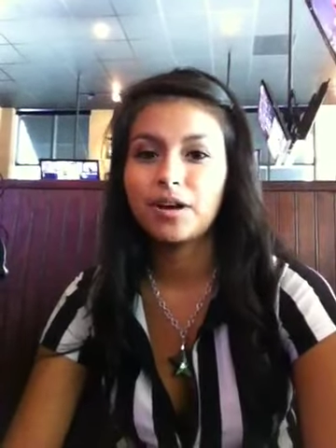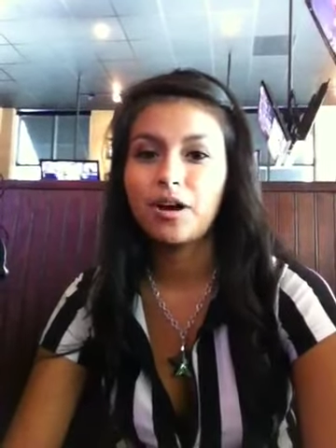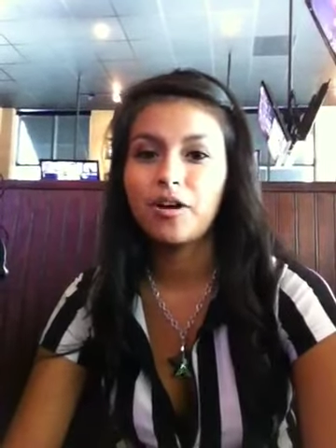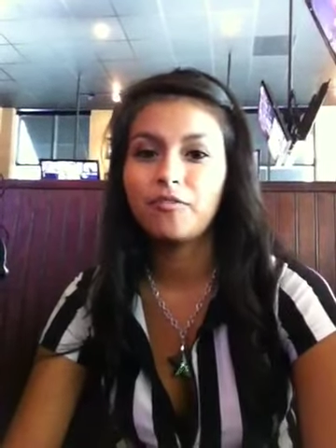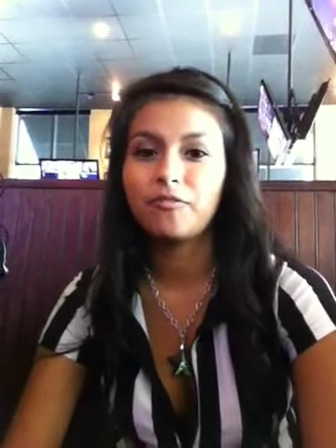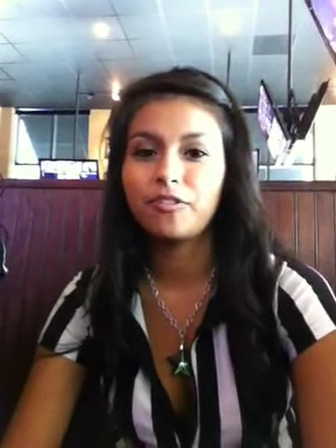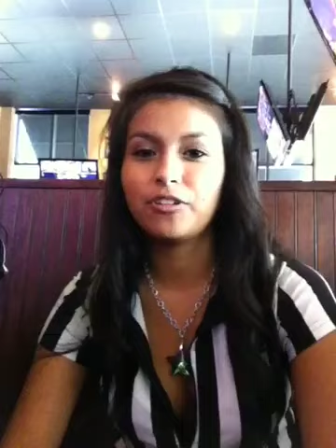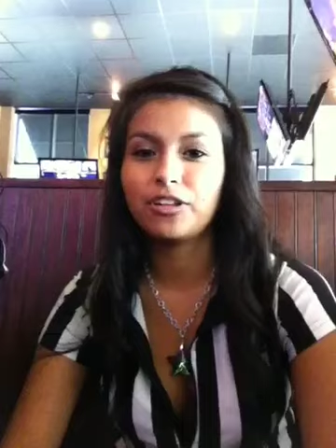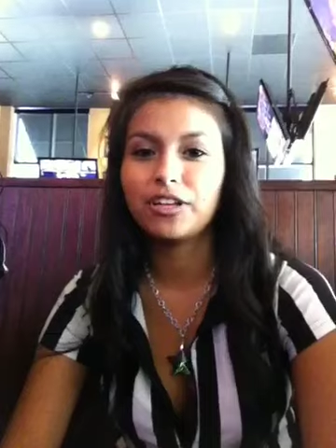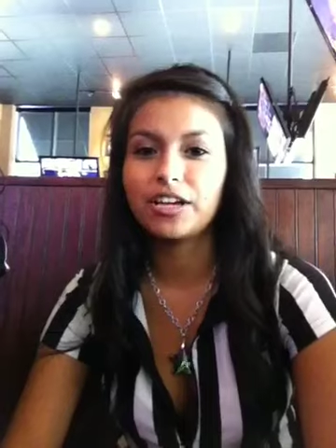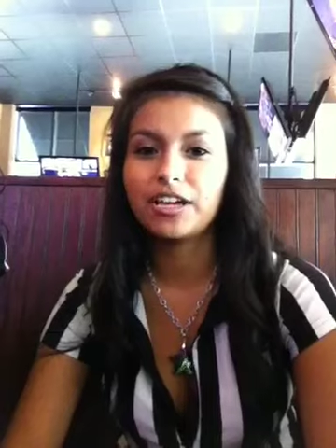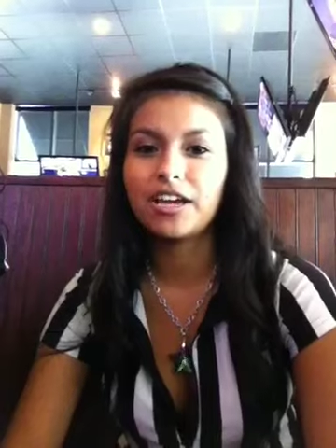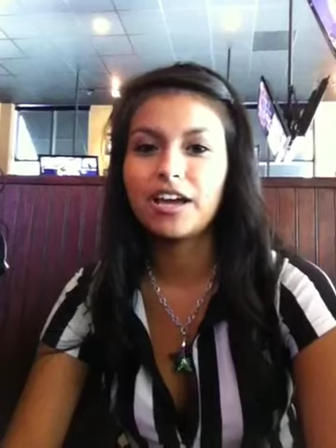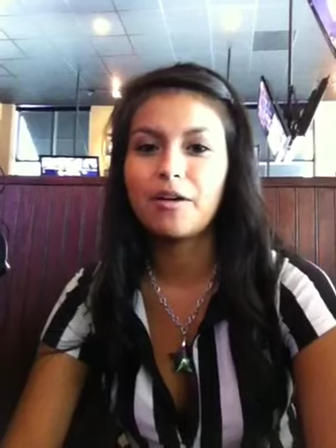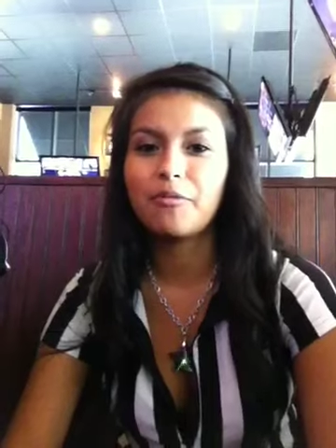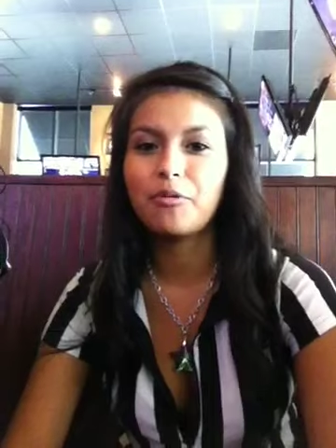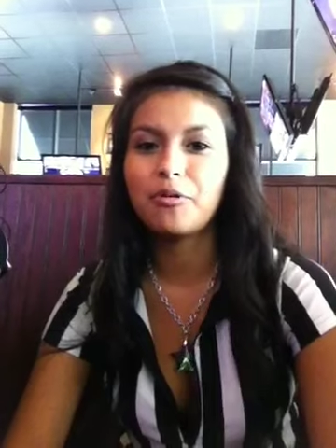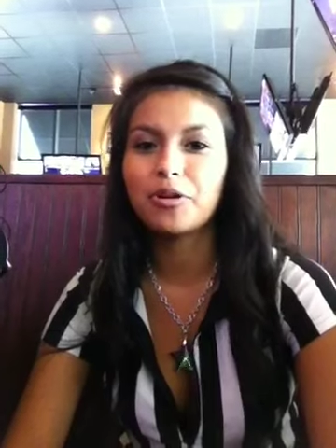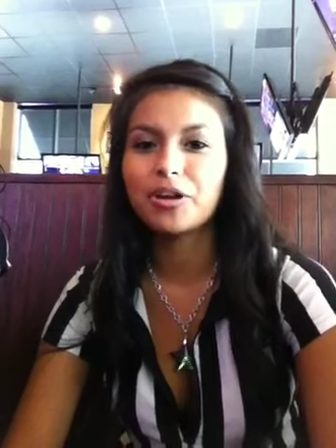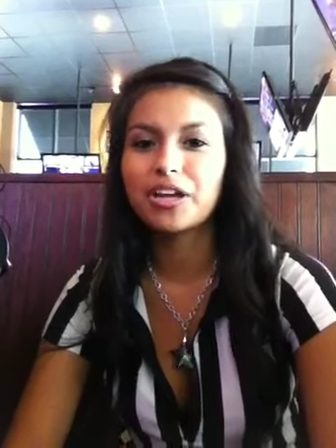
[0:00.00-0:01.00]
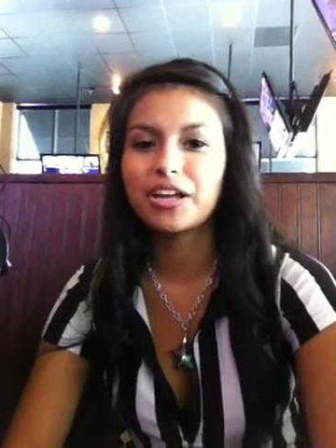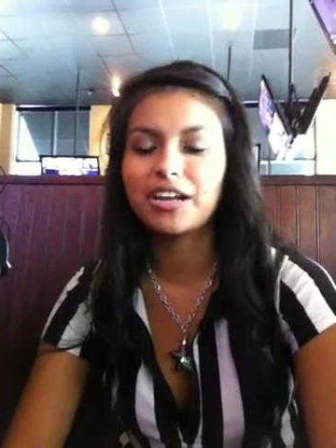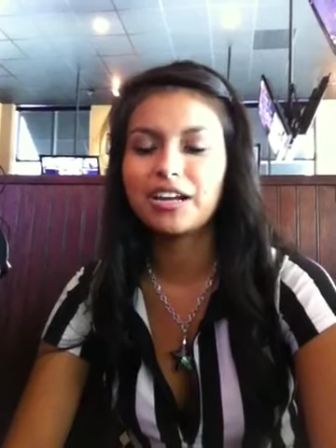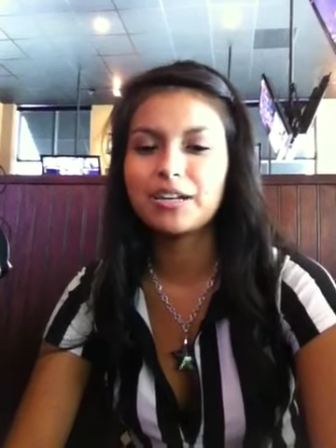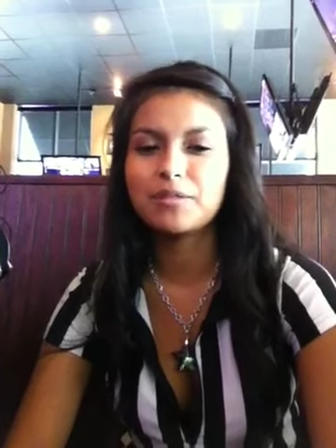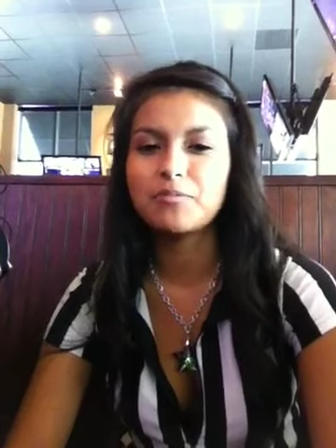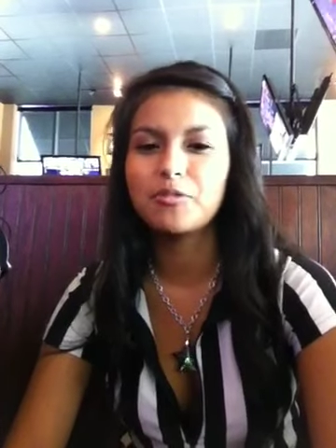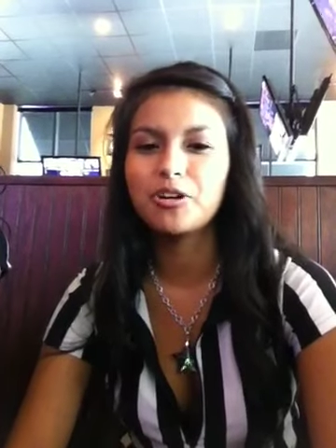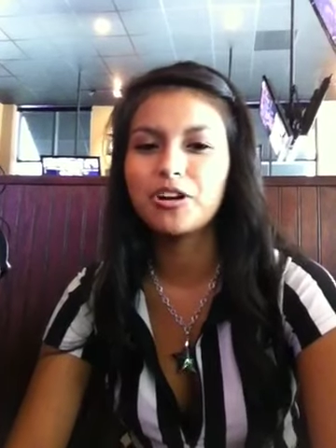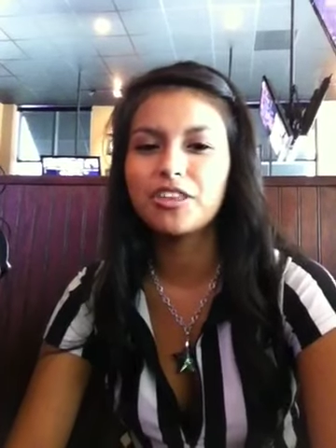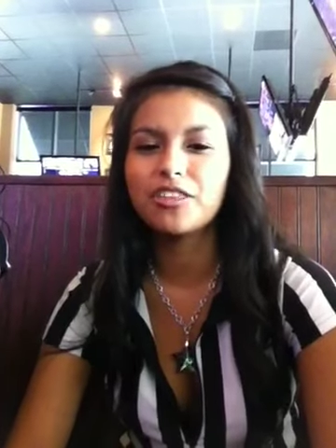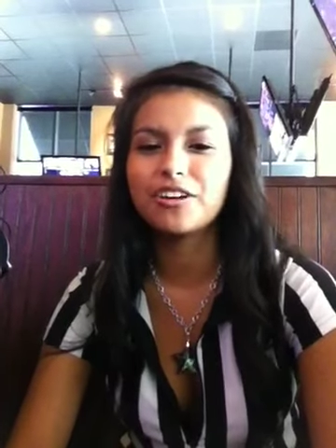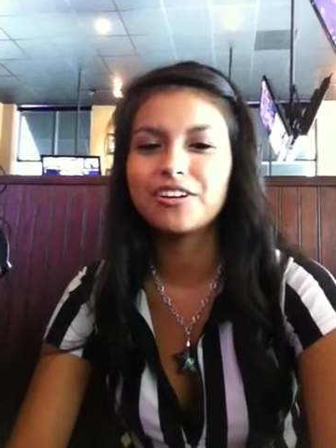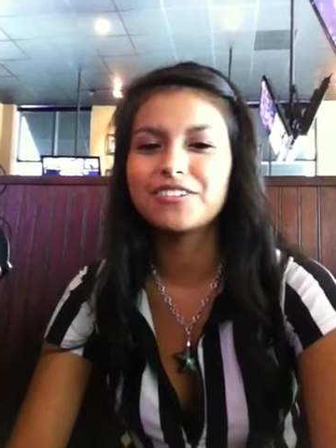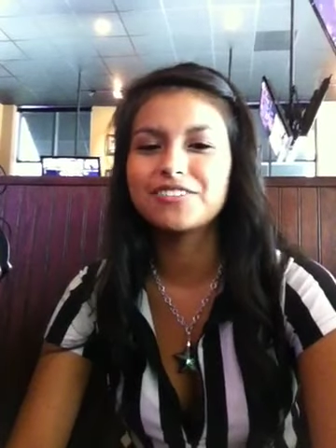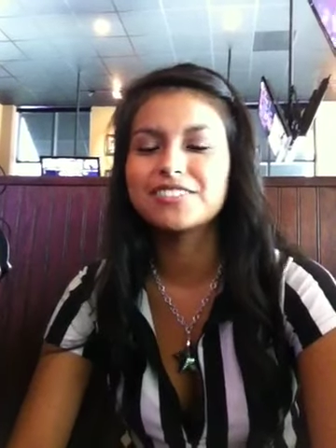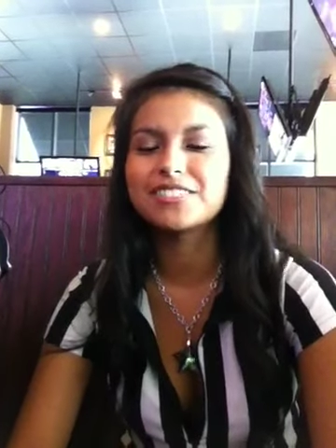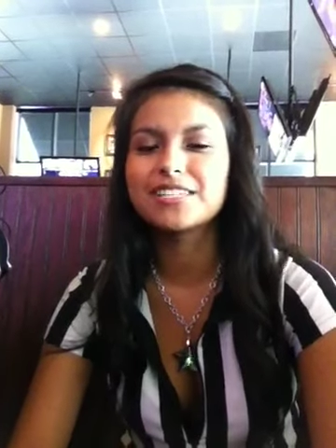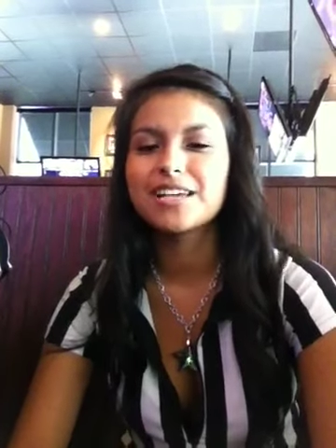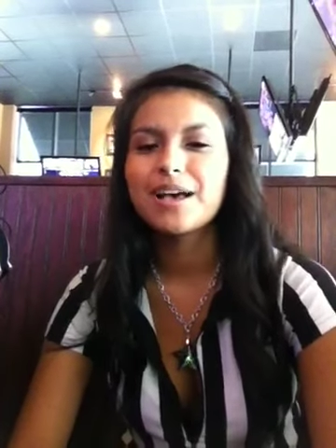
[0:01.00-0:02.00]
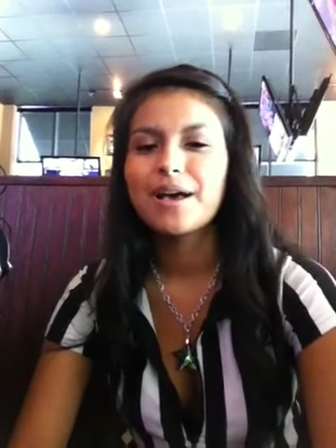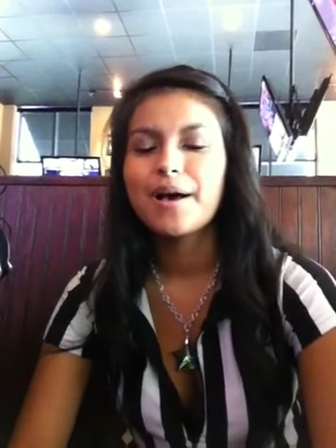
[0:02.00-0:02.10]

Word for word: Hopefully I won't get any more of those.